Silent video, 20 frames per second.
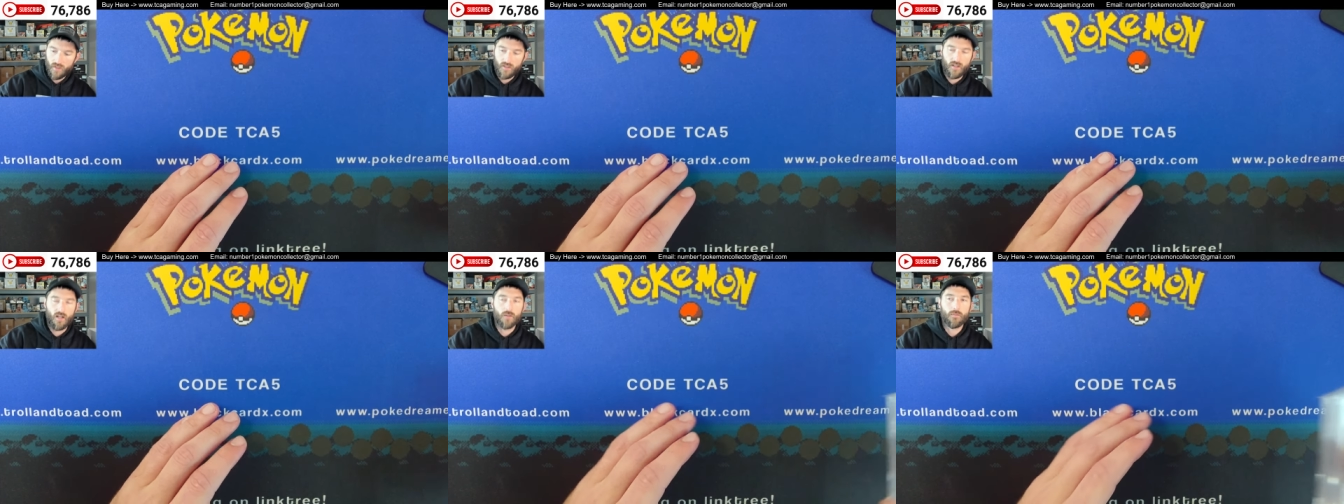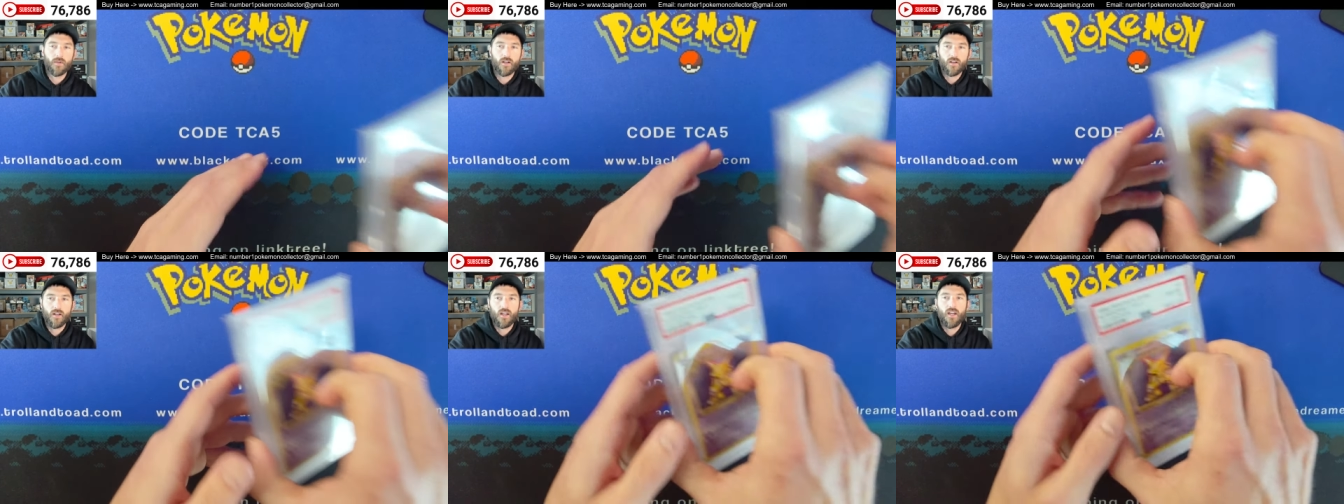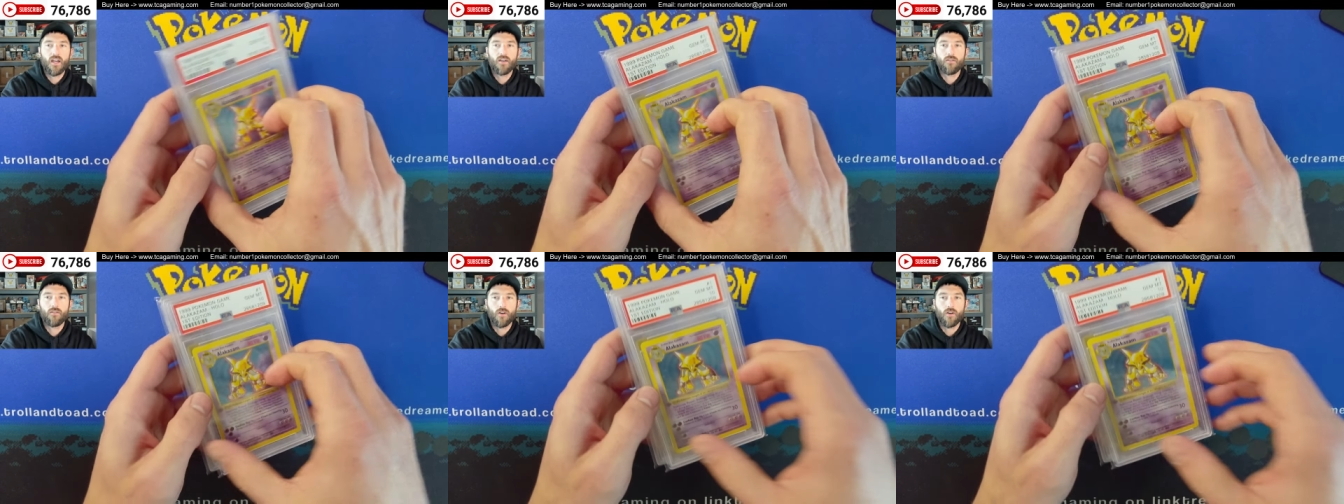Now, I'm not going to
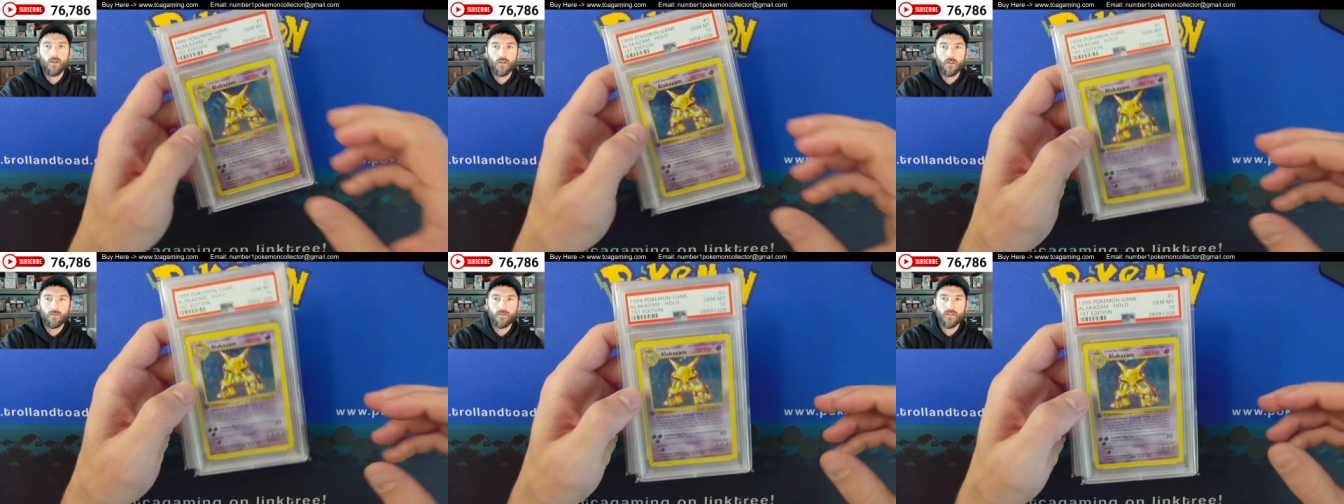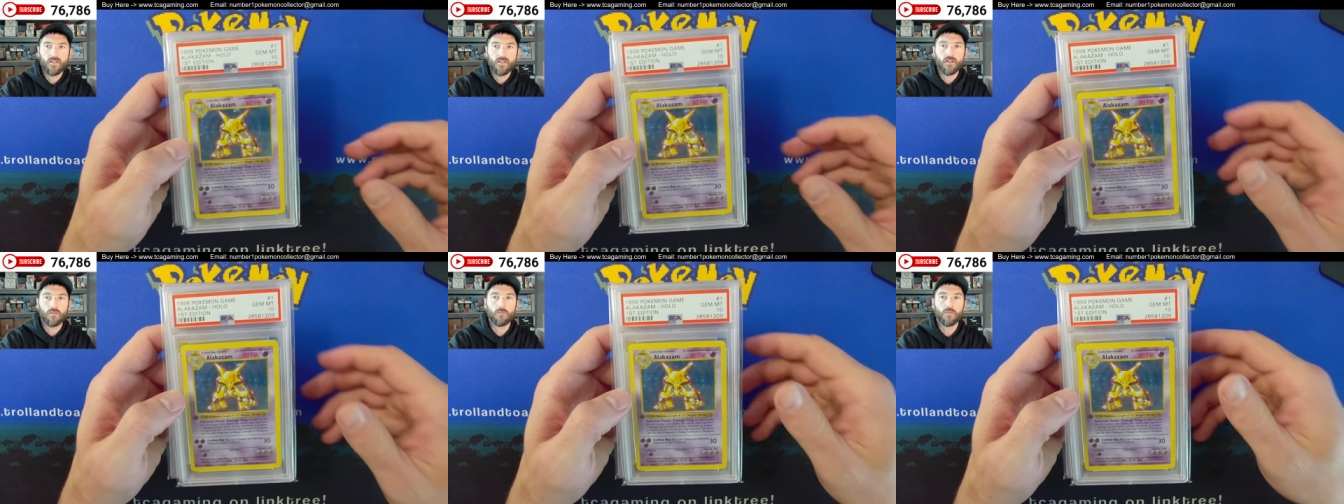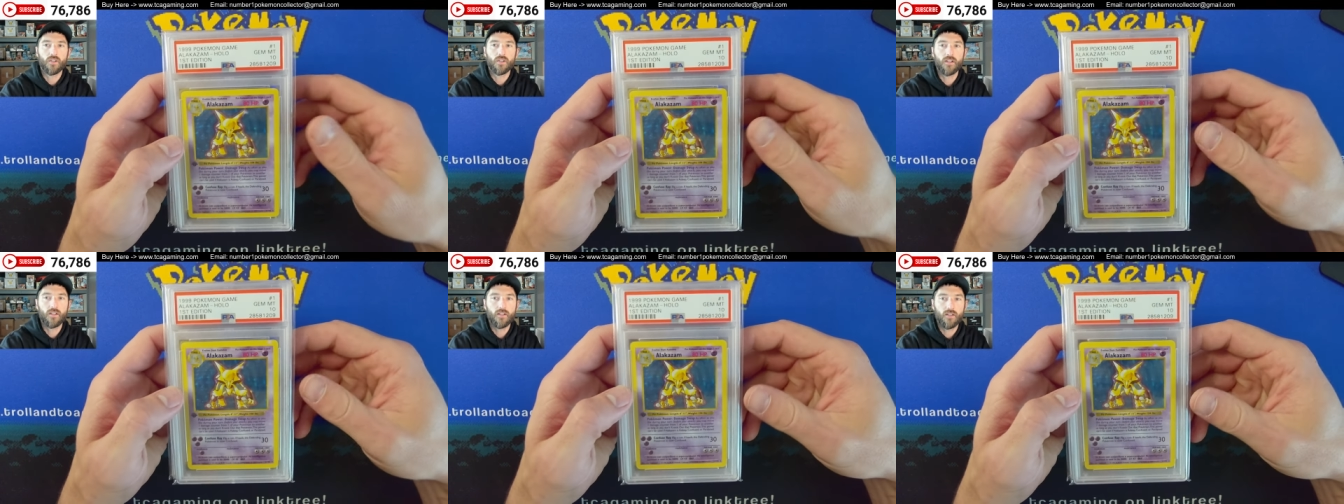have all of these
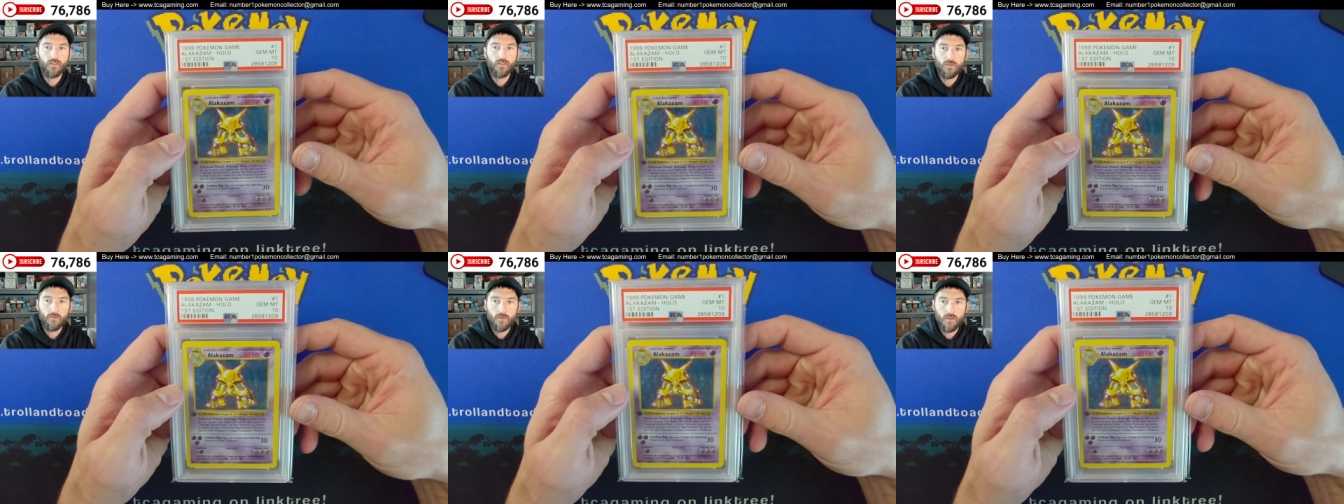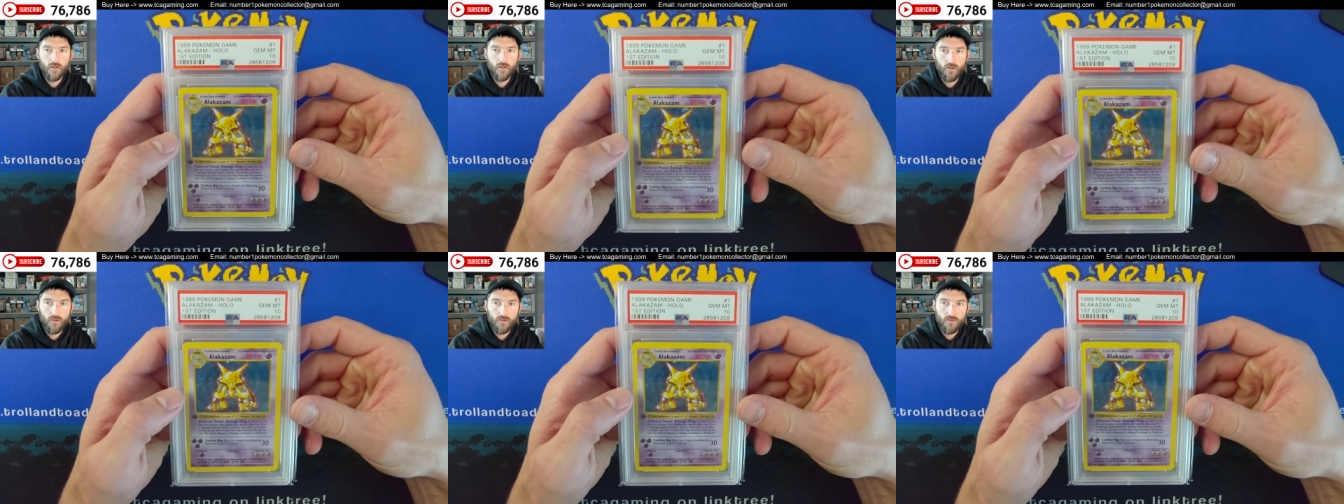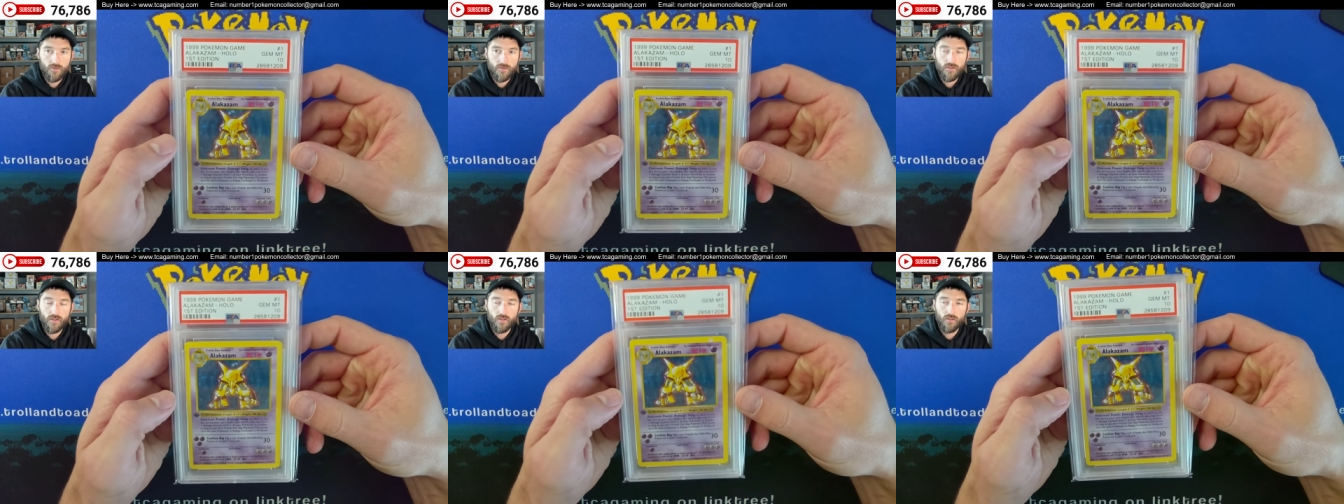complete because some of the cards
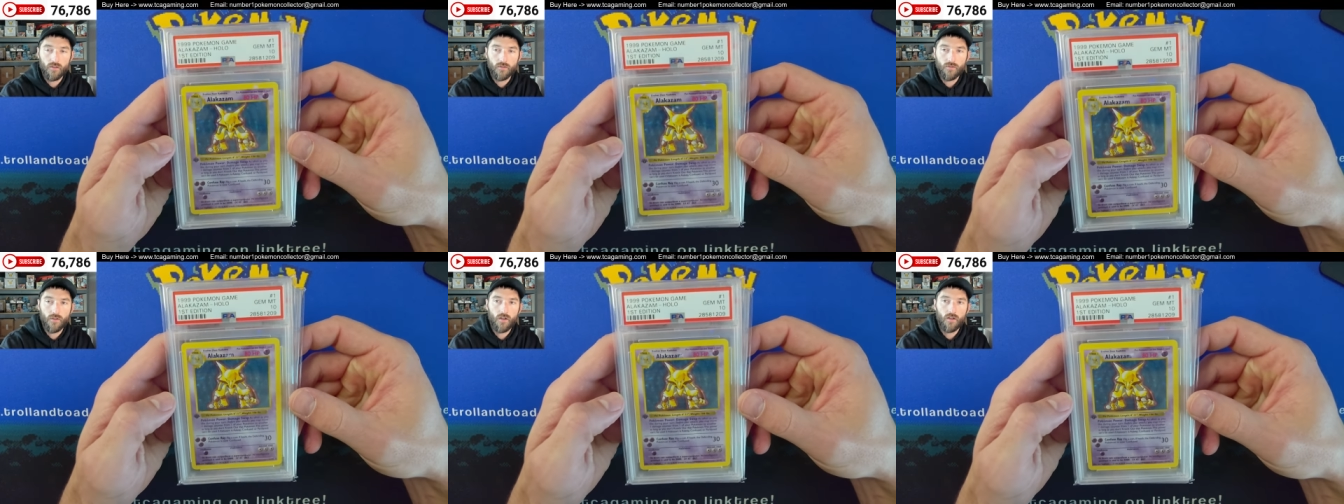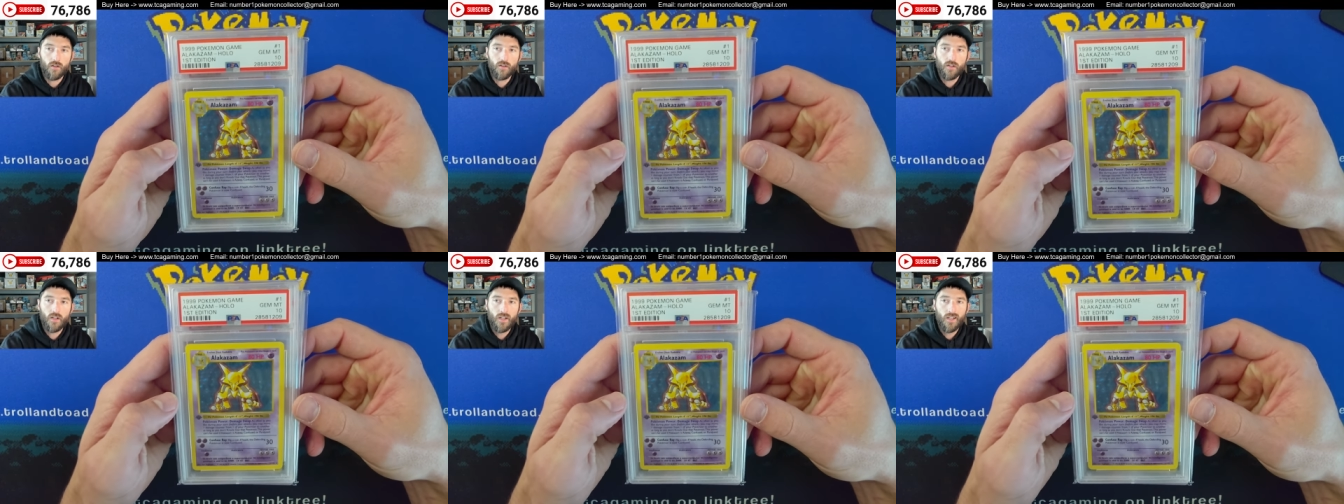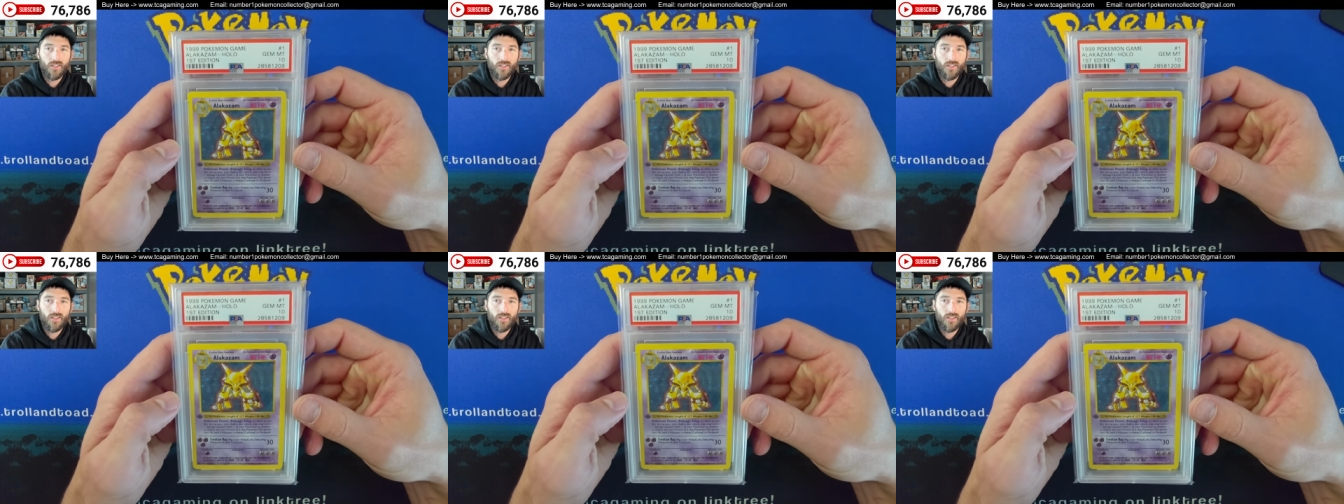are still in the vault.